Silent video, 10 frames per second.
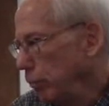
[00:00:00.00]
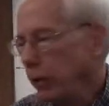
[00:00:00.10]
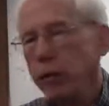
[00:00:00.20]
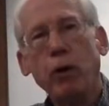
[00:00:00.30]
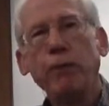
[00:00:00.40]

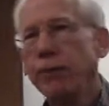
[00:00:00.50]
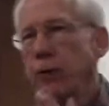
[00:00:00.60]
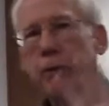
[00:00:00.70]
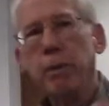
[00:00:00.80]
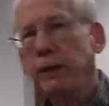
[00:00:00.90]
But no
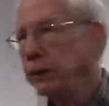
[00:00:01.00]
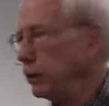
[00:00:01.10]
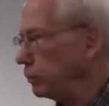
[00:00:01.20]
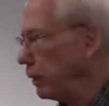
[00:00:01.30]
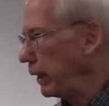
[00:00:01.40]
further
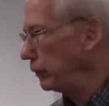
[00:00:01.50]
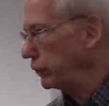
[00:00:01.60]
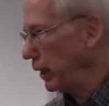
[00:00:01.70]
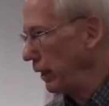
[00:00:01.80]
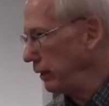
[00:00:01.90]
mention is made
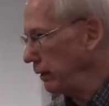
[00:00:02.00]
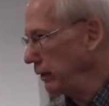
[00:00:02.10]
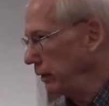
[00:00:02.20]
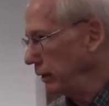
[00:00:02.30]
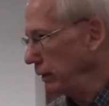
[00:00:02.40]
of Satan.